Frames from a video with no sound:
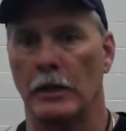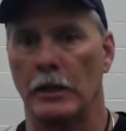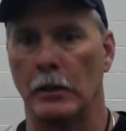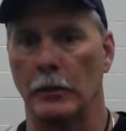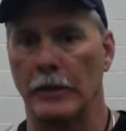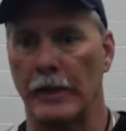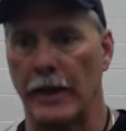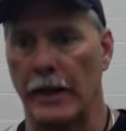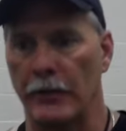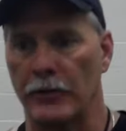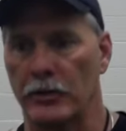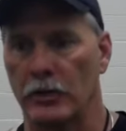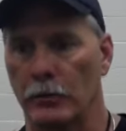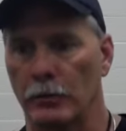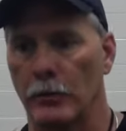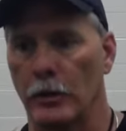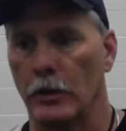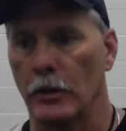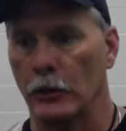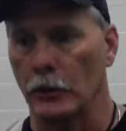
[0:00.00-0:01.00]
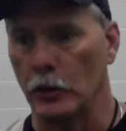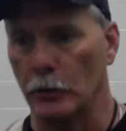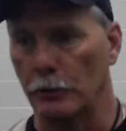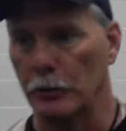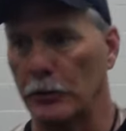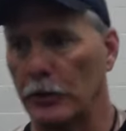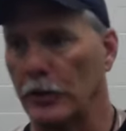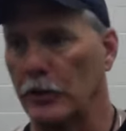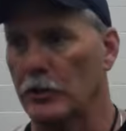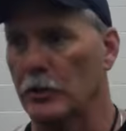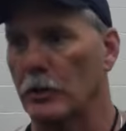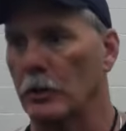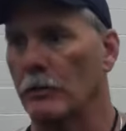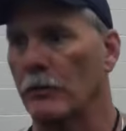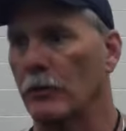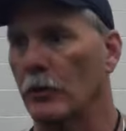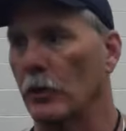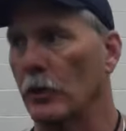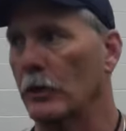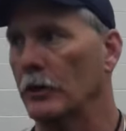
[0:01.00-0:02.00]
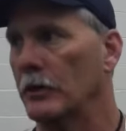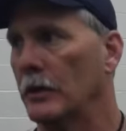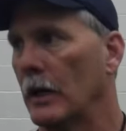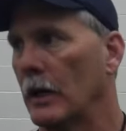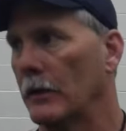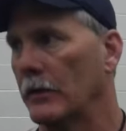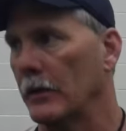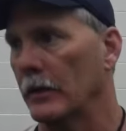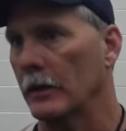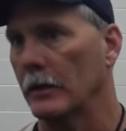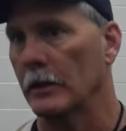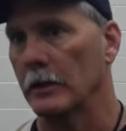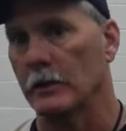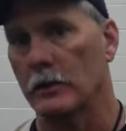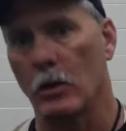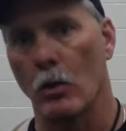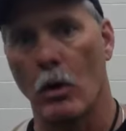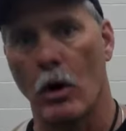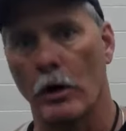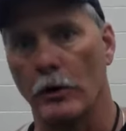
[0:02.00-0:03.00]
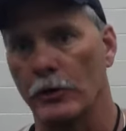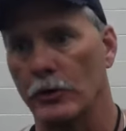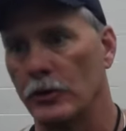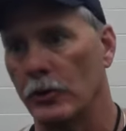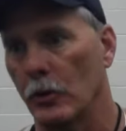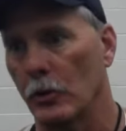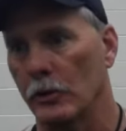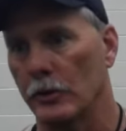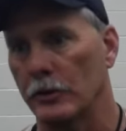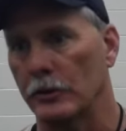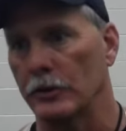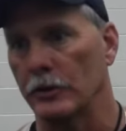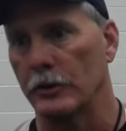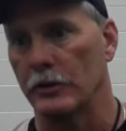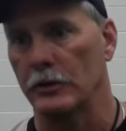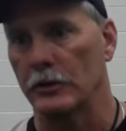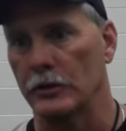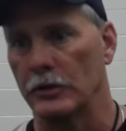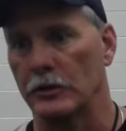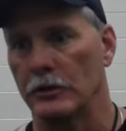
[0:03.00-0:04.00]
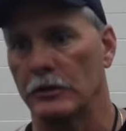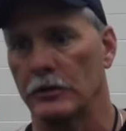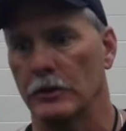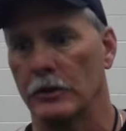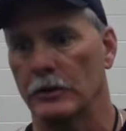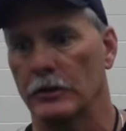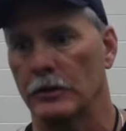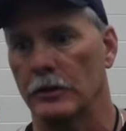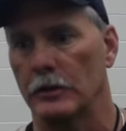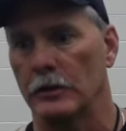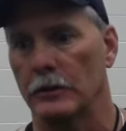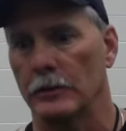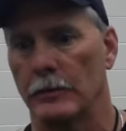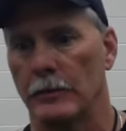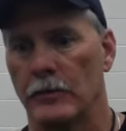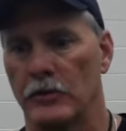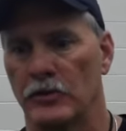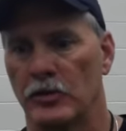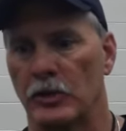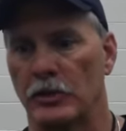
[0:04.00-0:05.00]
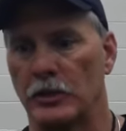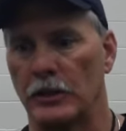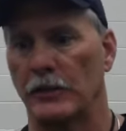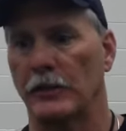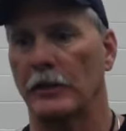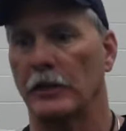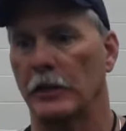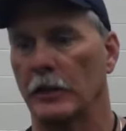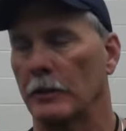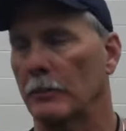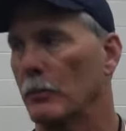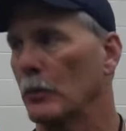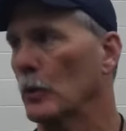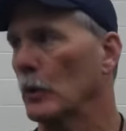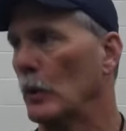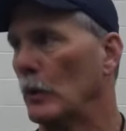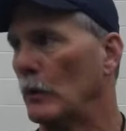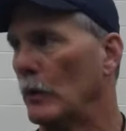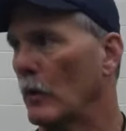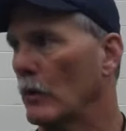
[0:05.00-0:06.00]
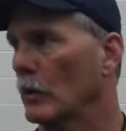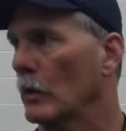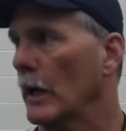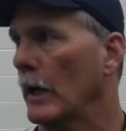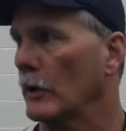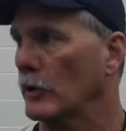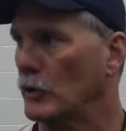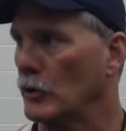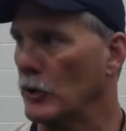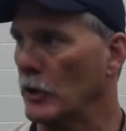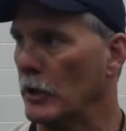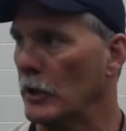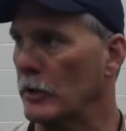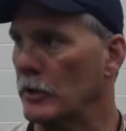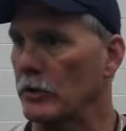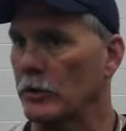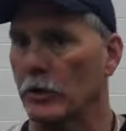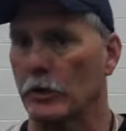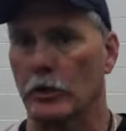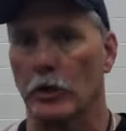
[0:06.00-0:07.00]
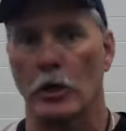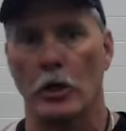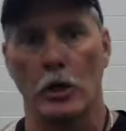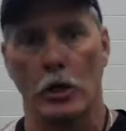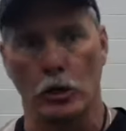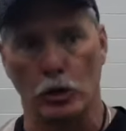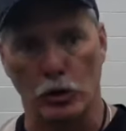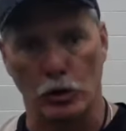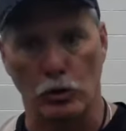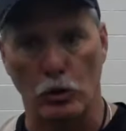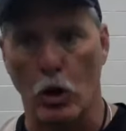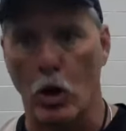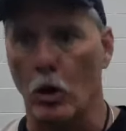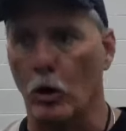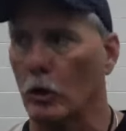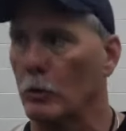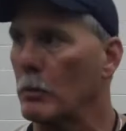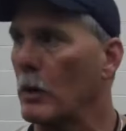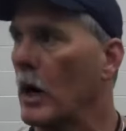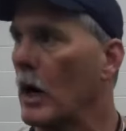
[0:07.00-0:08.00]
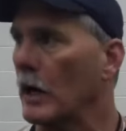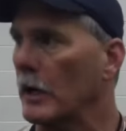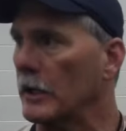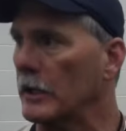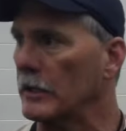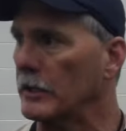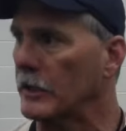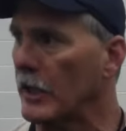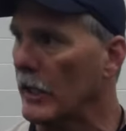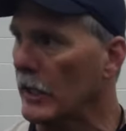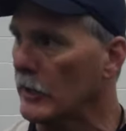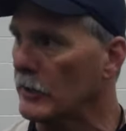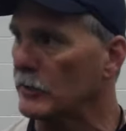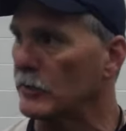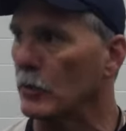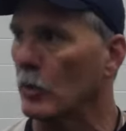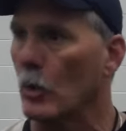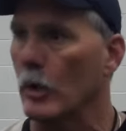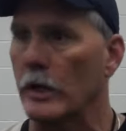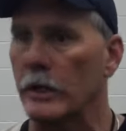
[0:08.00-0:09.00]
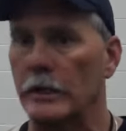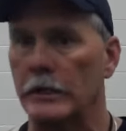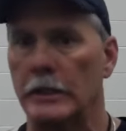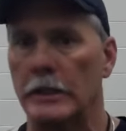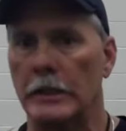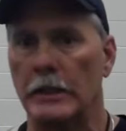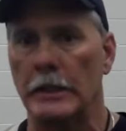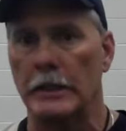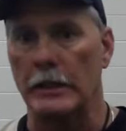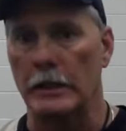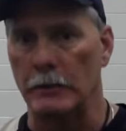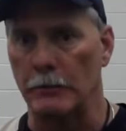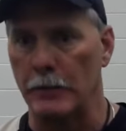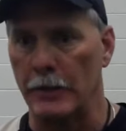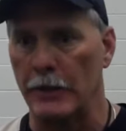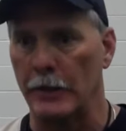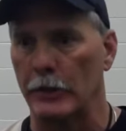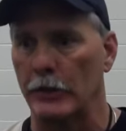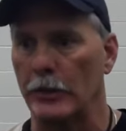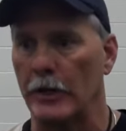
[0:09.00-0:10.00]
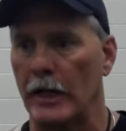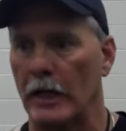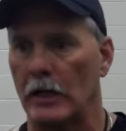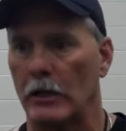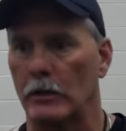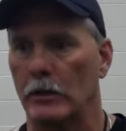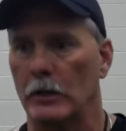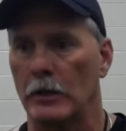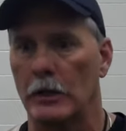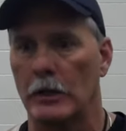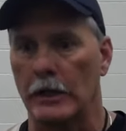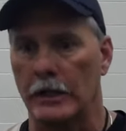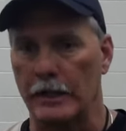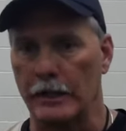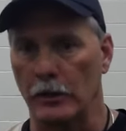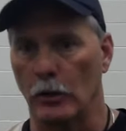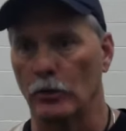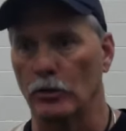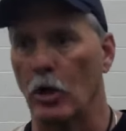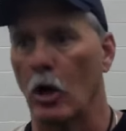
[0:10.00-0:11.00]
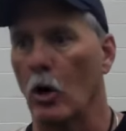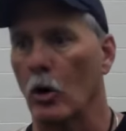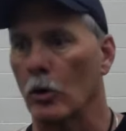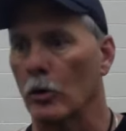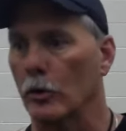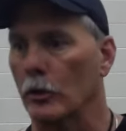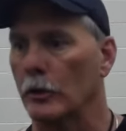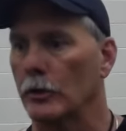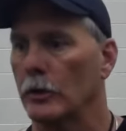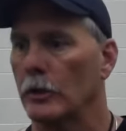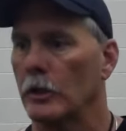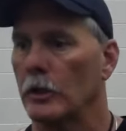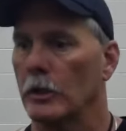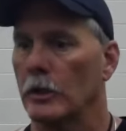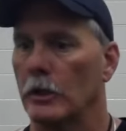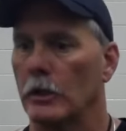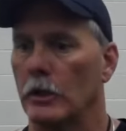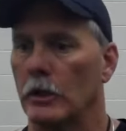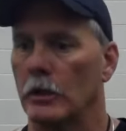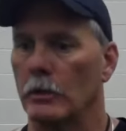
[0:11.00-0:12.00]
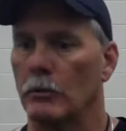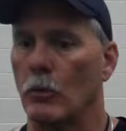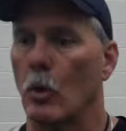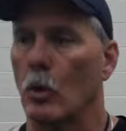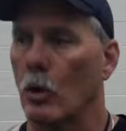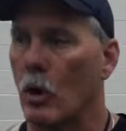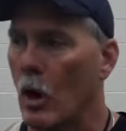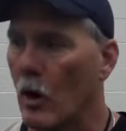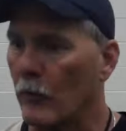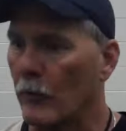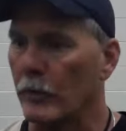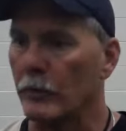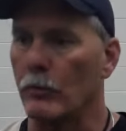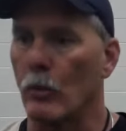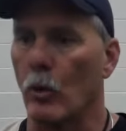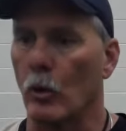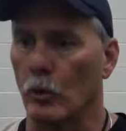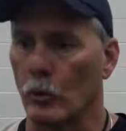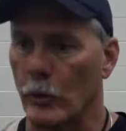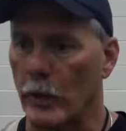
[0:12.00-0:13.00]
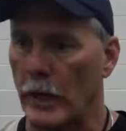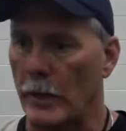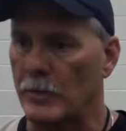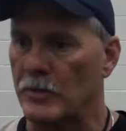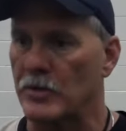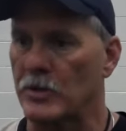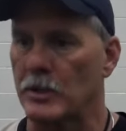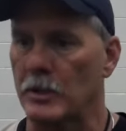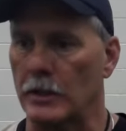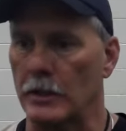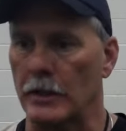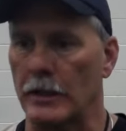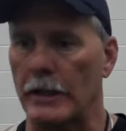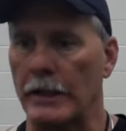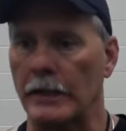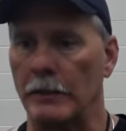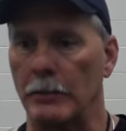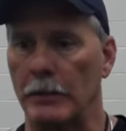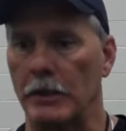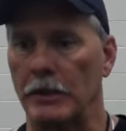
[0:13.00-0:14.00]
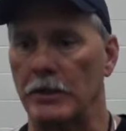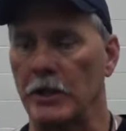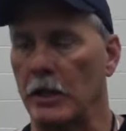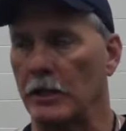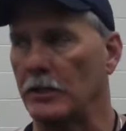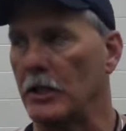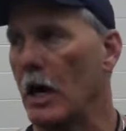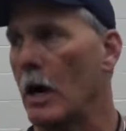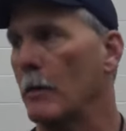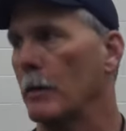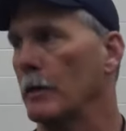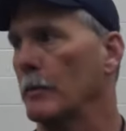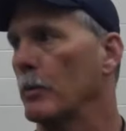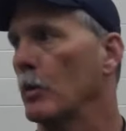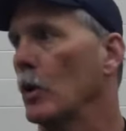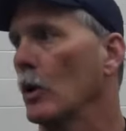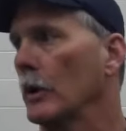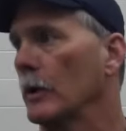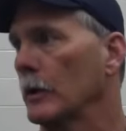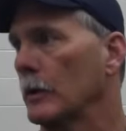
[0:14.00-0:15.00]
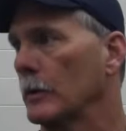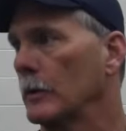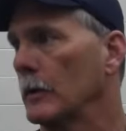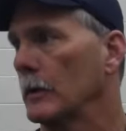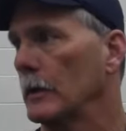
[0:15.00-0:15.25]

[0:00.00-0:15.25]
We have some good potential up front. I think Kawan Short is significantly improved over last year. He's a stronger body. He carries the weight better now. He goes harder, more often, more reps, and he can be a dominant player.